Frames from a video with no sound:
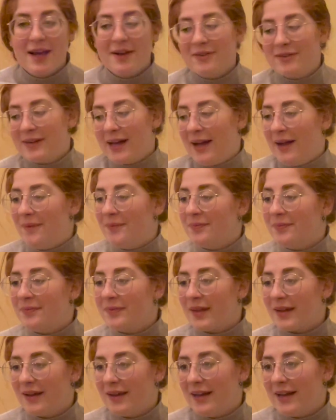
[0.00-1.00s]

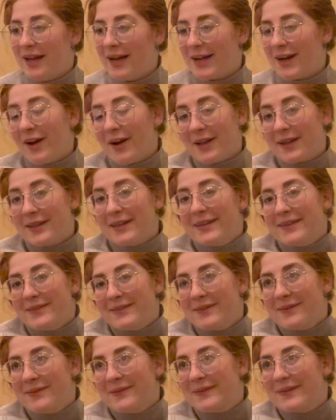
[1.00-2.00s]
I got it
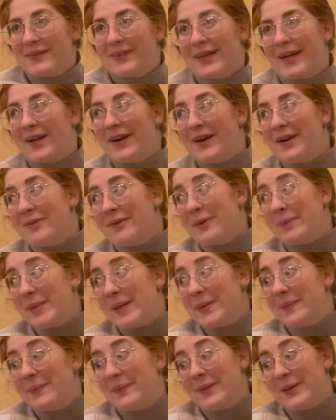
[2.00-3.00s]
for
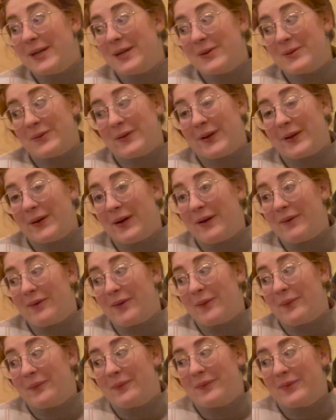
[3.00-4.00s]
me. I was very
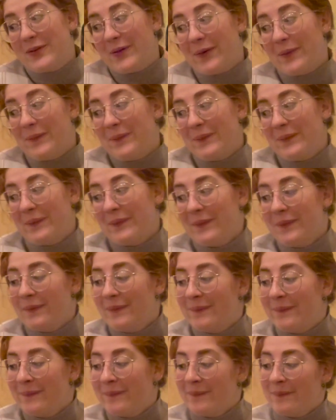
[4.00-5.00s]
grateful. So
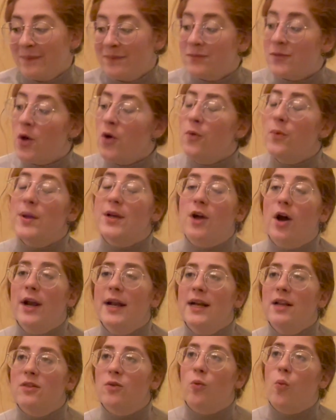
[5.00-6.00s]
no, we got
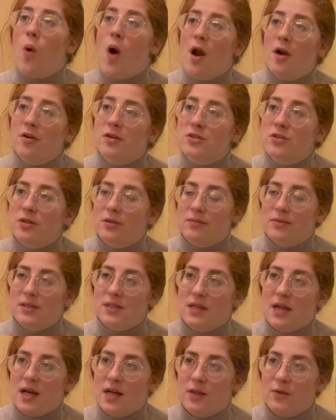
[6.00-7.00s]
it at the Waterstones
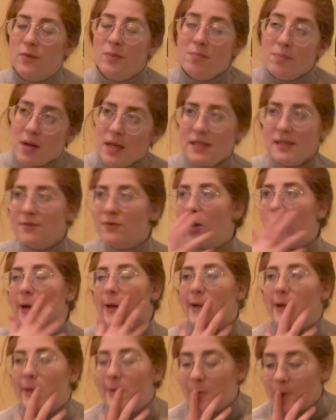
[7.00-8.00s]
night. We must have
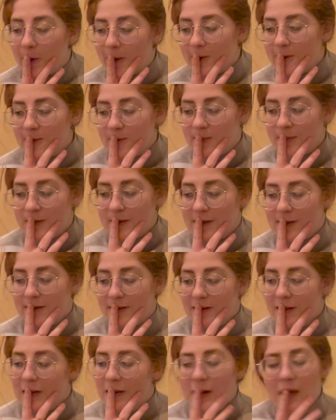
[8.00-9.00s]
gotten it at the Waterstones night.
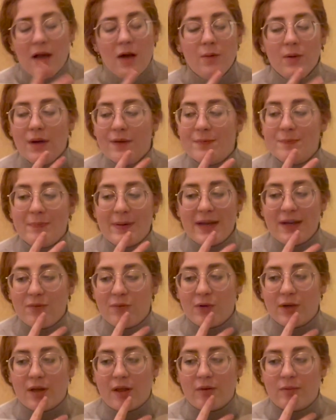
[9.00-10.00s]
I wouldn't have paid
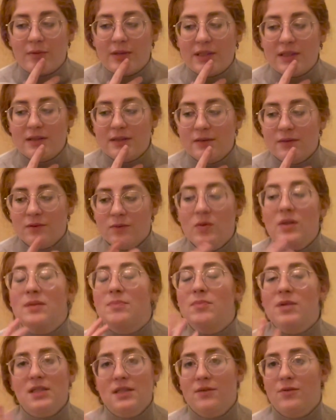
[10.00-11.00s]
for it otherwise. We
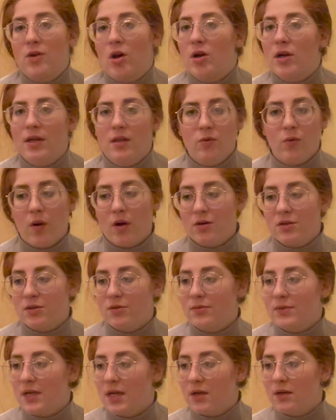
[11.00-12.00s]
must have gotten it at the
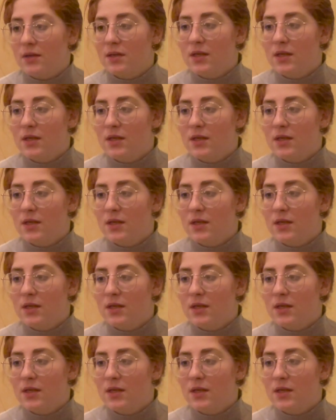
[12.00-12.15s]
Waterstones night.